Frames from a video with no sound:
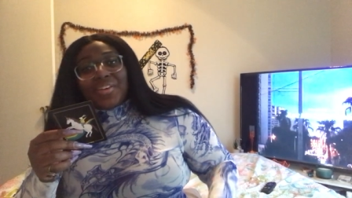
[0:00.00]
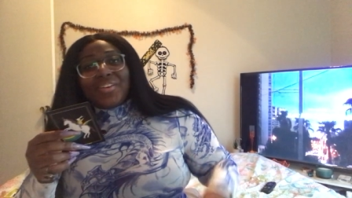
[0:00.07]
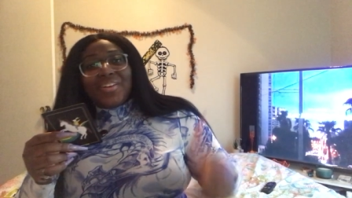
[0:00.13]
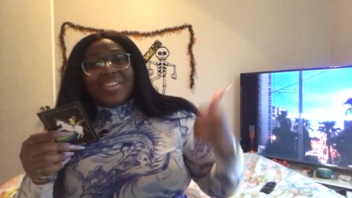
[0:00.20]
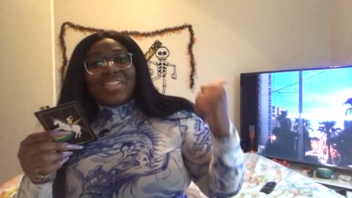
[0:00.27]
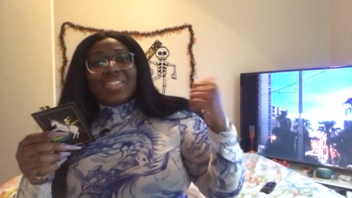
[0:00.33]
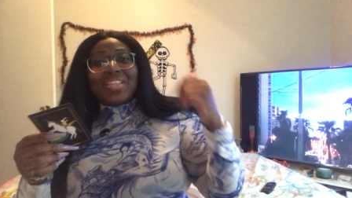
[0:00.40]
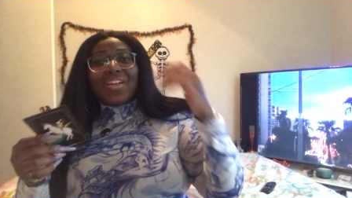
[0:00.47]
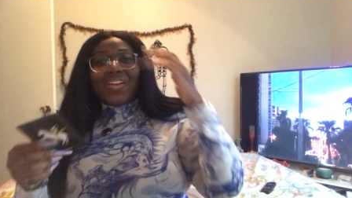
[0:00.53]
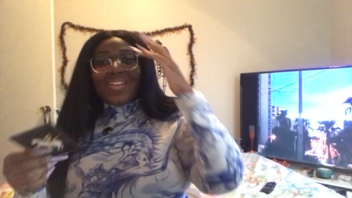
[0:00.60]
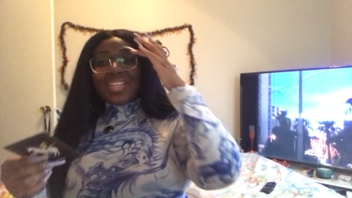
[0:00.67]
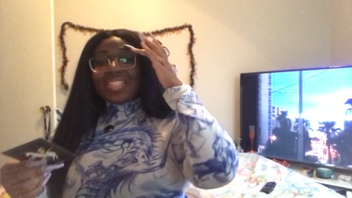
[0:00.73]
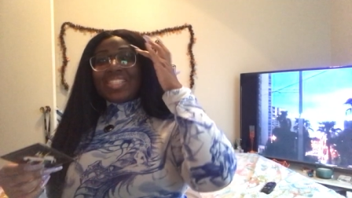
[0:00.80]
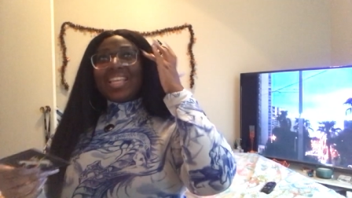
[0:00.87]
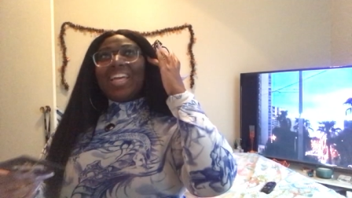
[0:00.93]
you hear the
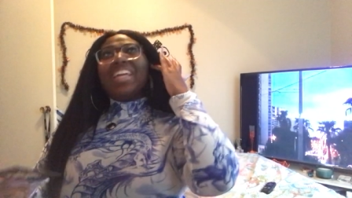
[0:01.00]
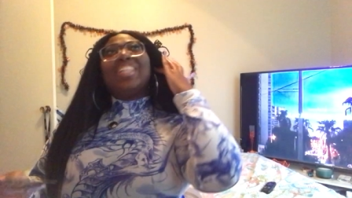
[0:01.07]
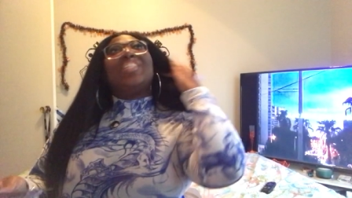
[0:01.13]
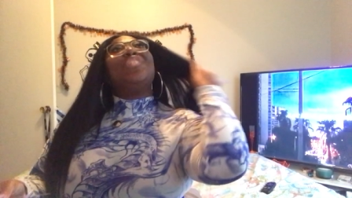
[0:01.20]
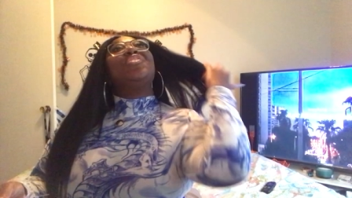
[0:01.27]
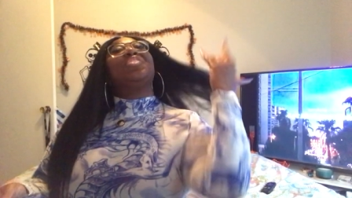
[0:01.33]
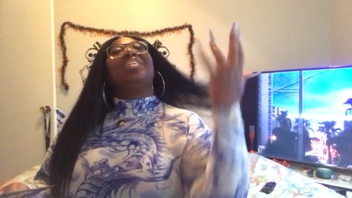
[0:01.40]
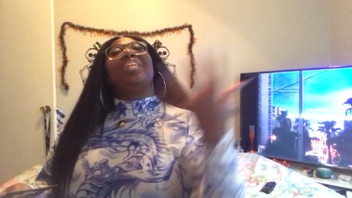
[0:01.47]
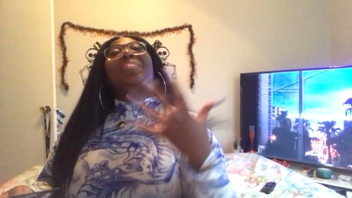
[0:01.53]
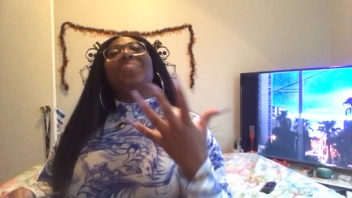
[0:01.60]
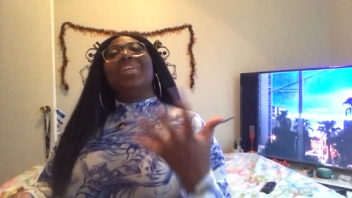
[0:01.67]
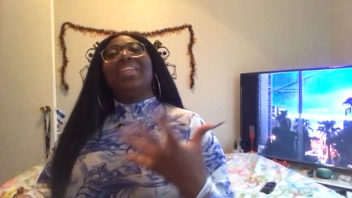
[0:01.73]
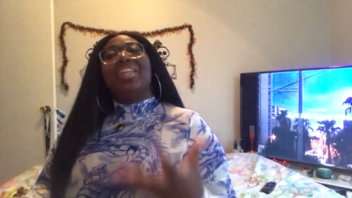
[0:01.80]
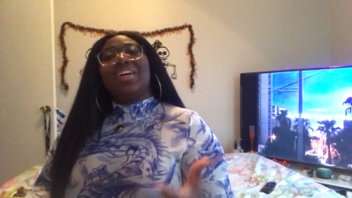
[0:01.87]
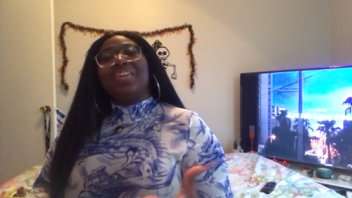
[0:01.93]
song, it said, you should let
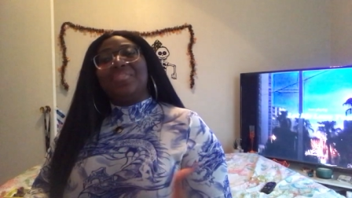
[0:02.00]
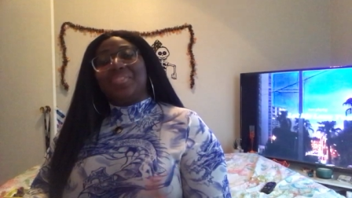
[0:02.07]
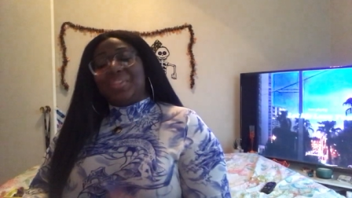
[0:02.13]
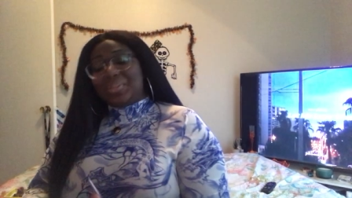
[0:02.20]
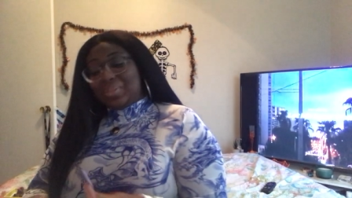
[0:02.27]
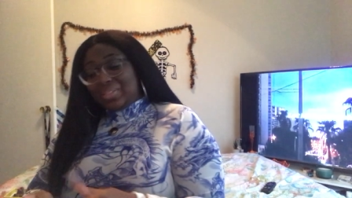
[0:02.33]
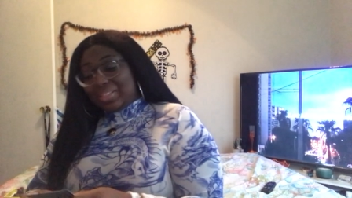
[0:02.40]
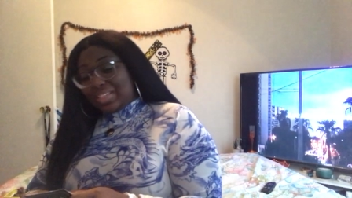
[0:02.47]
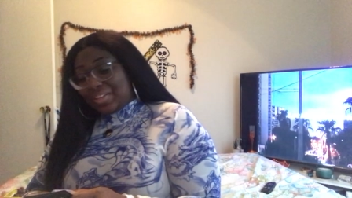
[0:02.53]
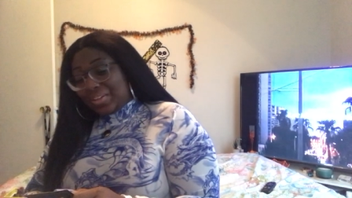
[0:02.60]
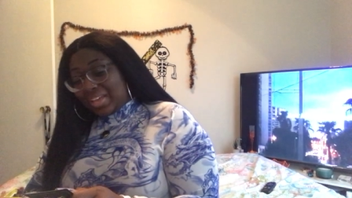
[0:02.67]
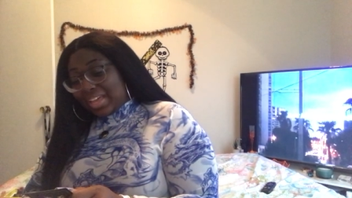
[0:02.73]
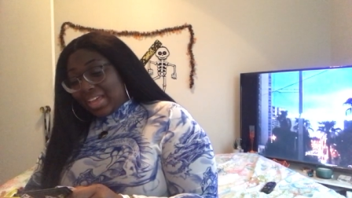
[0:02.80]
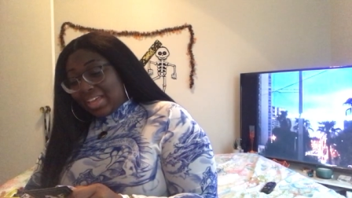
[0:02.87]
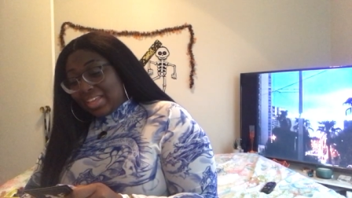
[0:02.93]
me love you,
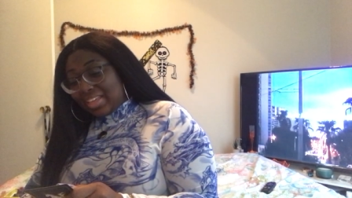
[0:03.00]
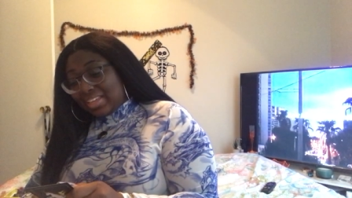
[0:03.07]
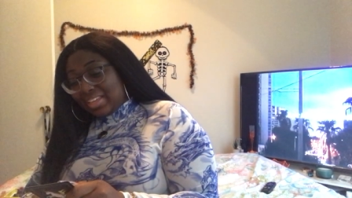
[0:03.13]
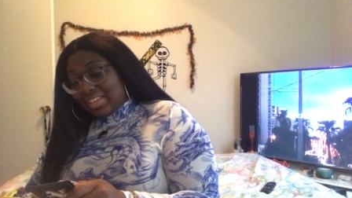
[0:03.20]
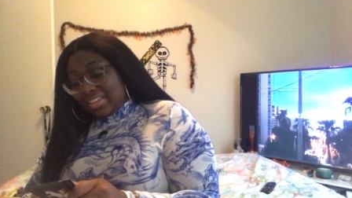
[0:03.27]
okay?